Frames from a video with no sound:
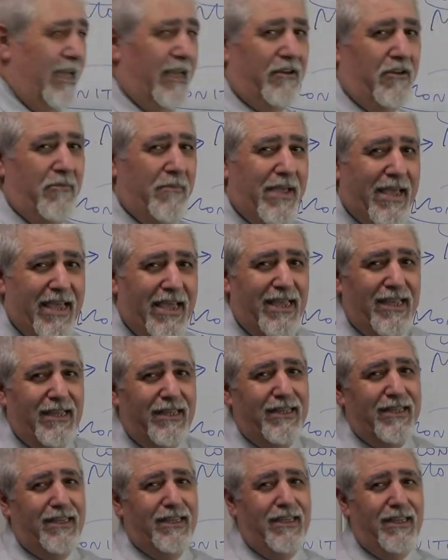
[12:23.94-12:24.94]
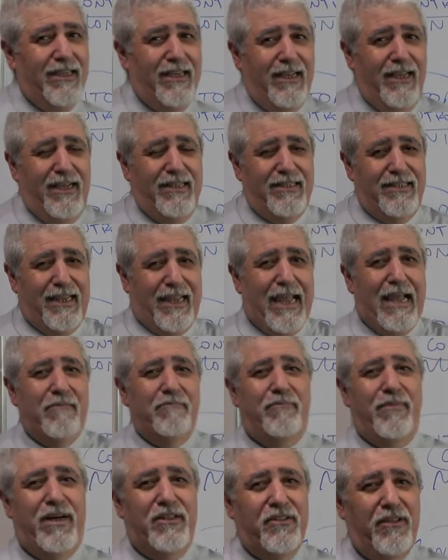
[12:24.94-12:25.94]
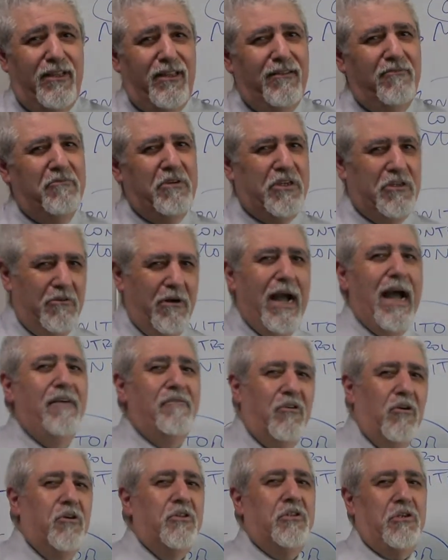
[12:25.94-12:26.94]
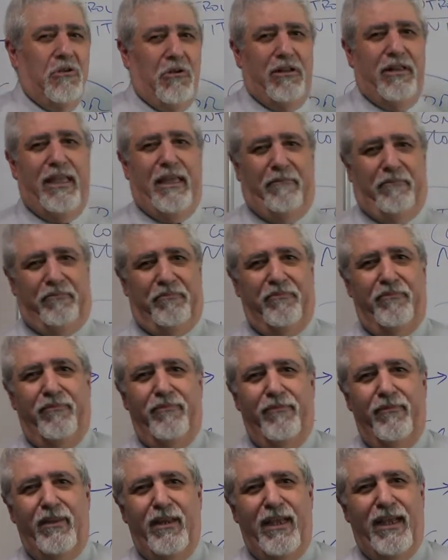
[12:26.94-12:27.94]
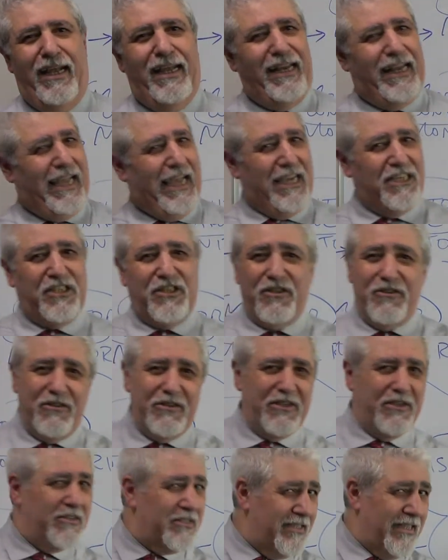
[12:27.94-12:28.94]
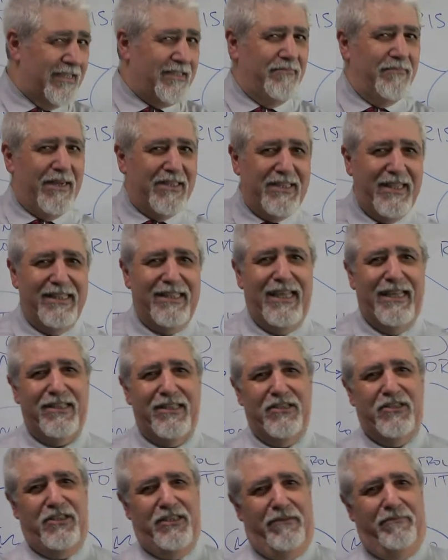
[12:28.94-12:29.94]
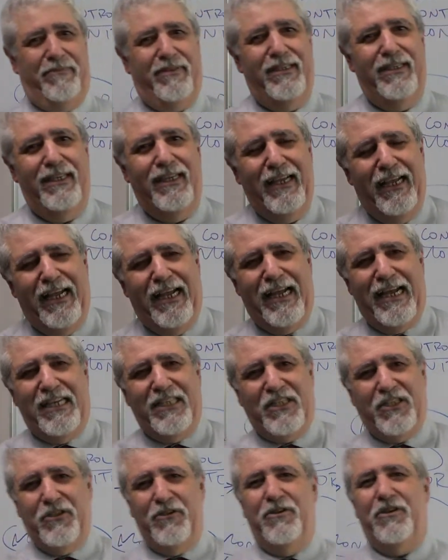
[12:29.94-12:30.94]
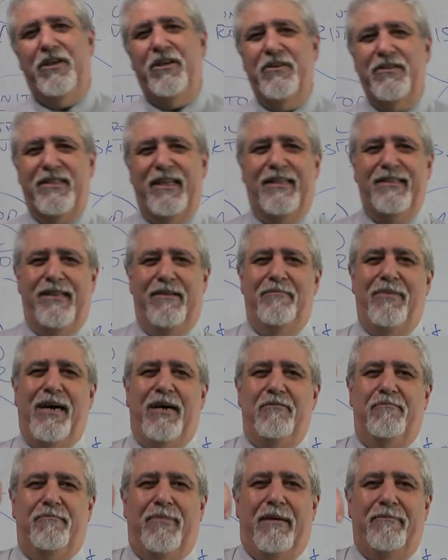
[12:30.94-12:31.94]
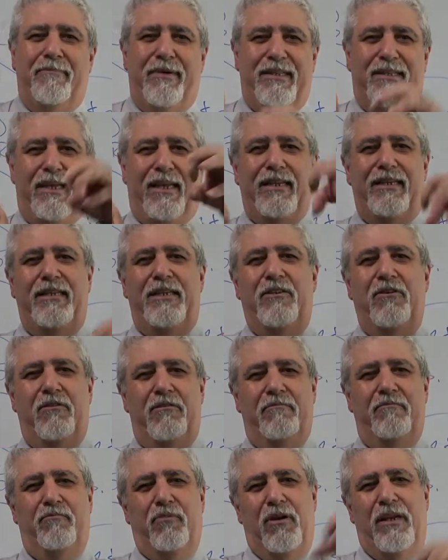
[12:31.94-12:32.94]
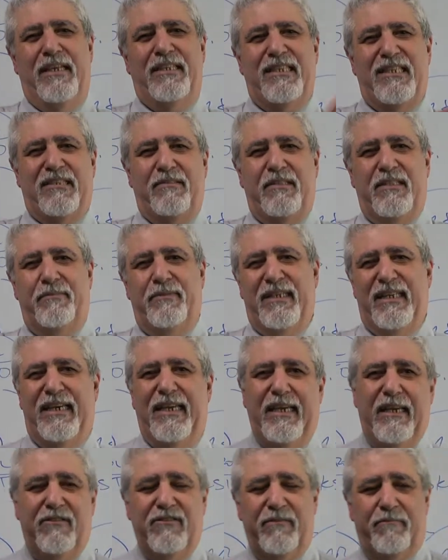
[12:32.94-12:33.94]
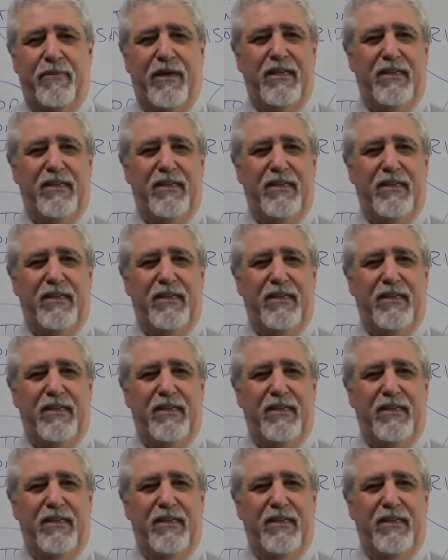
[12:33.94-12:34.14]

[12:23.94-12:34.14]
To me, in the camp model, we do have a control team. And I assure you it's not about dictatorship. I assure you it's not about puppet and pulling the string of the